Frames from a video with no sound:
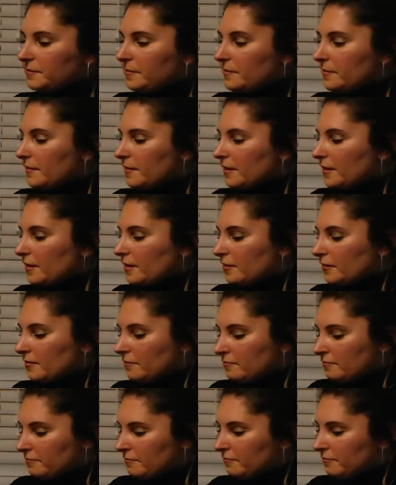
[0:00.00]

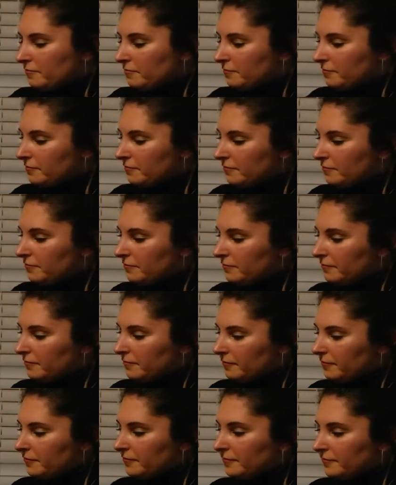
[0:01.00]

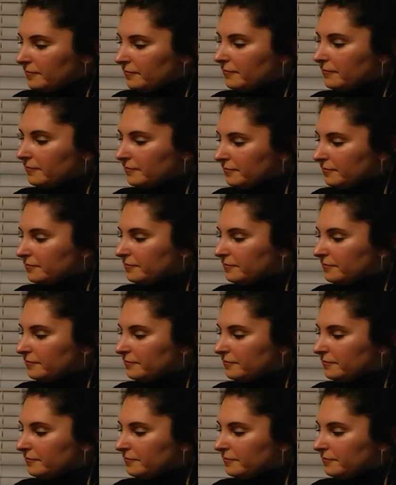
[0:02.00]
No words are spoken by the person on screen.